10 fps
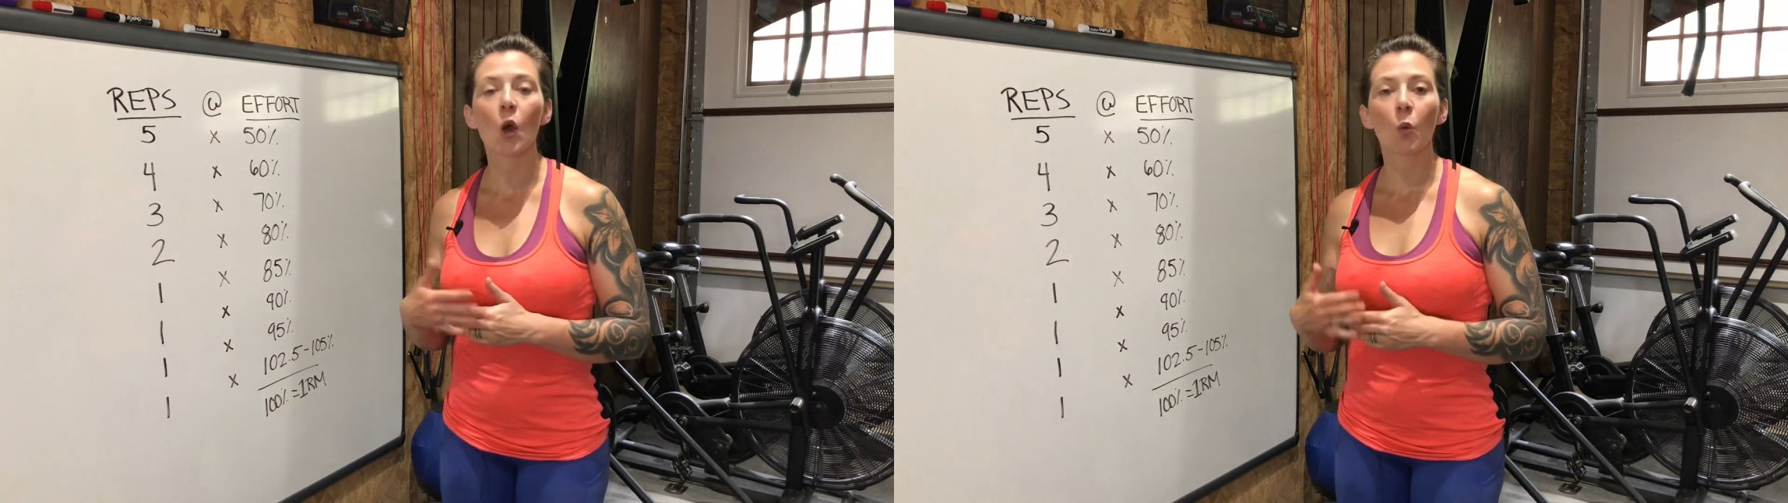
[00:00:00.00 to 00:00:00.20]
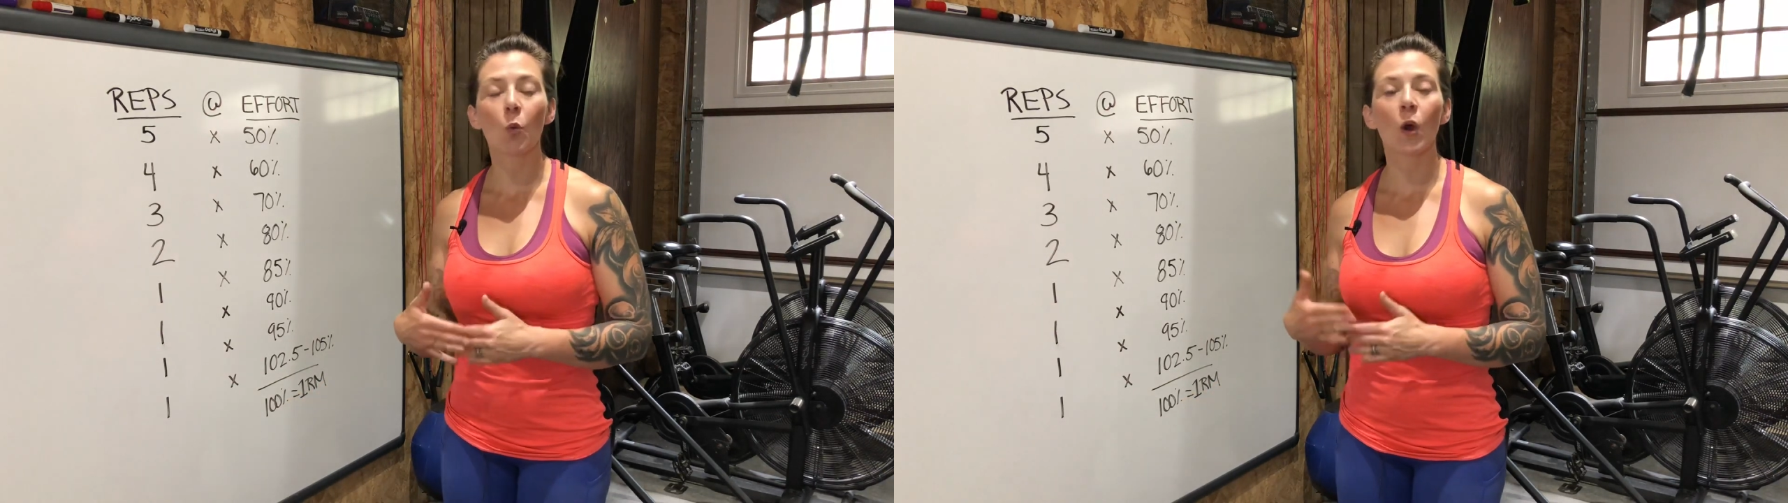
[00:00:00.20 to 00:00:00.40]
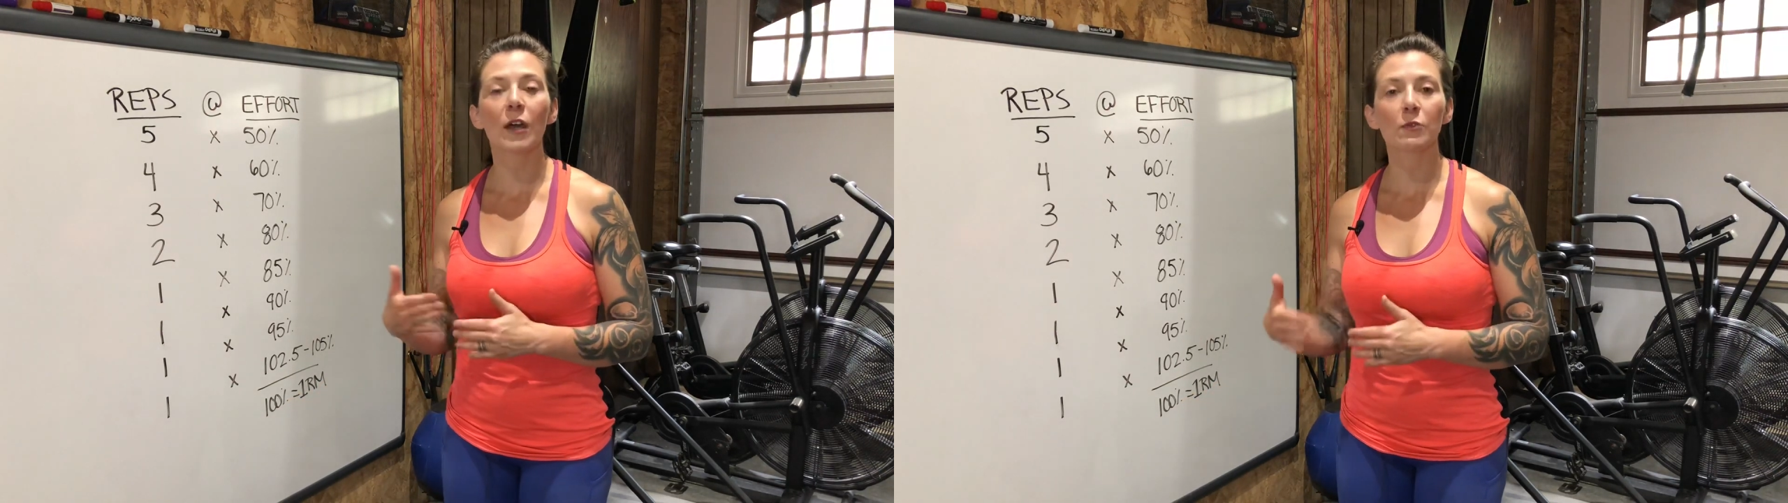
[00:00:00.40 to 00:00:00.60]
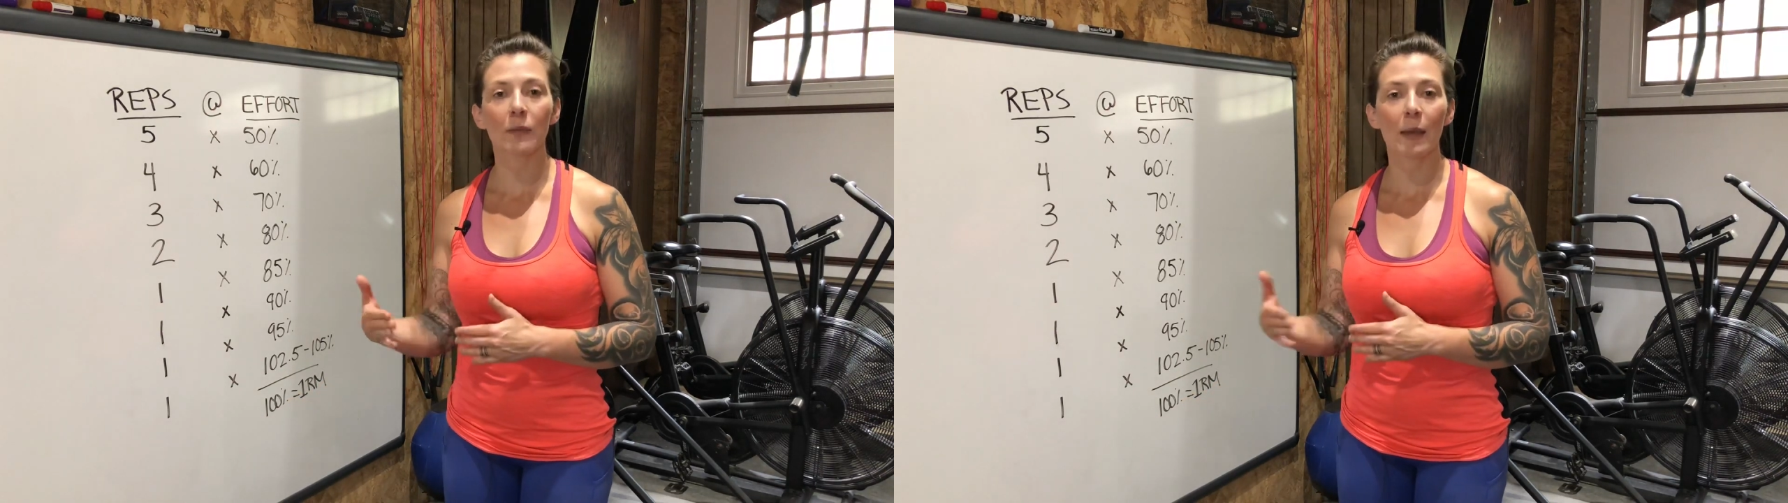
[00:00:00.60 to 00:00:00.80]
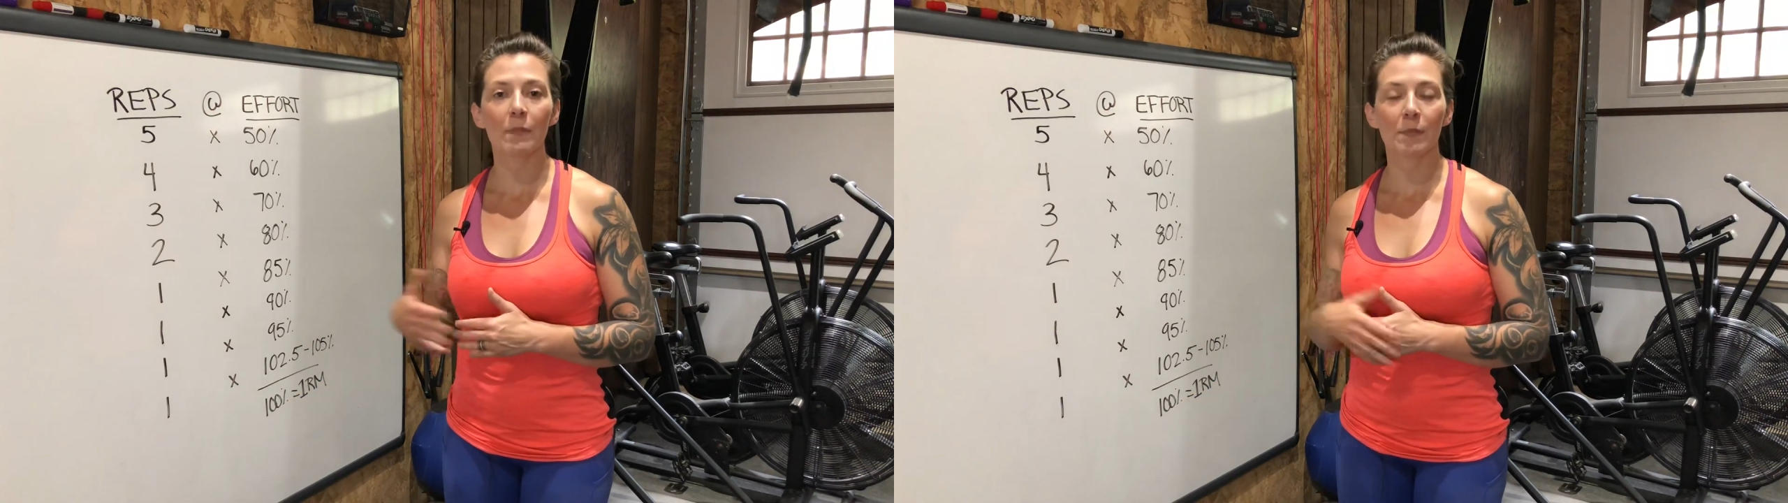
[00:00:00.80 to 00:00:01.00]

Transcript: 1 rep